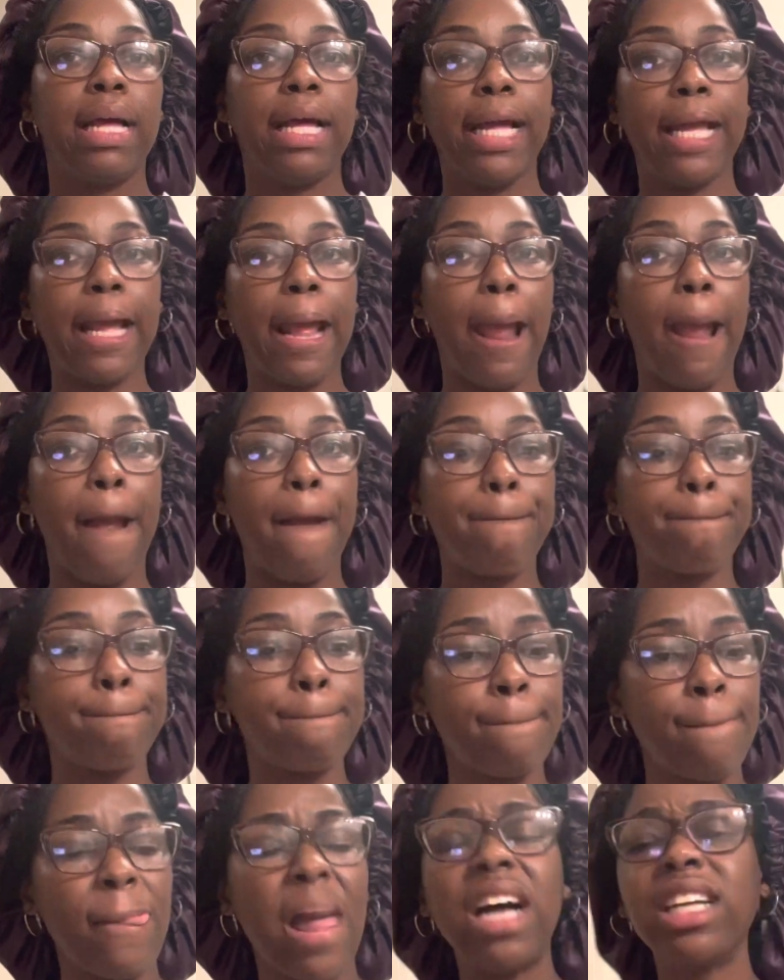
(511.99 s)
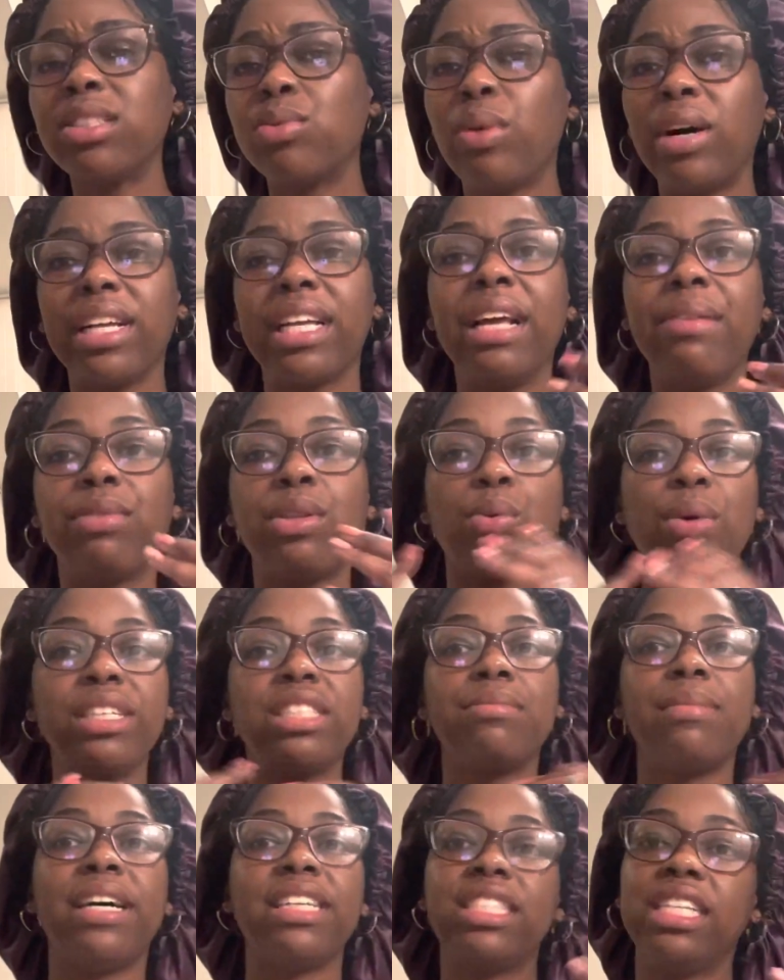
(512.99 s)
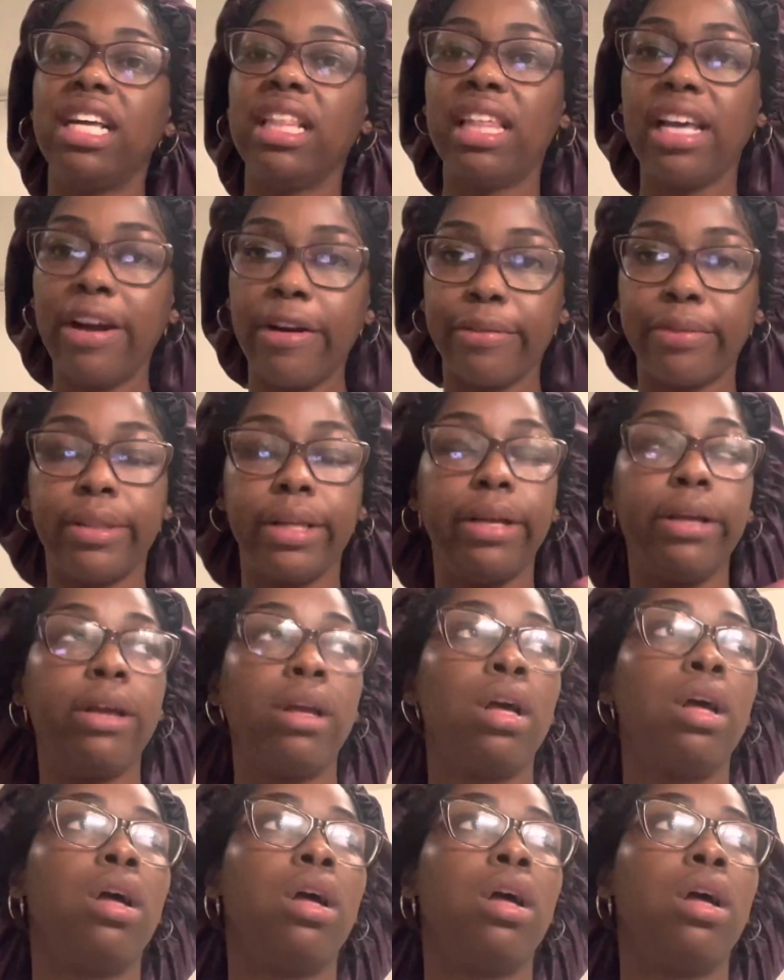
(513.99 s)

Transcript: And I just wanna keep the rest of my teeth healthy.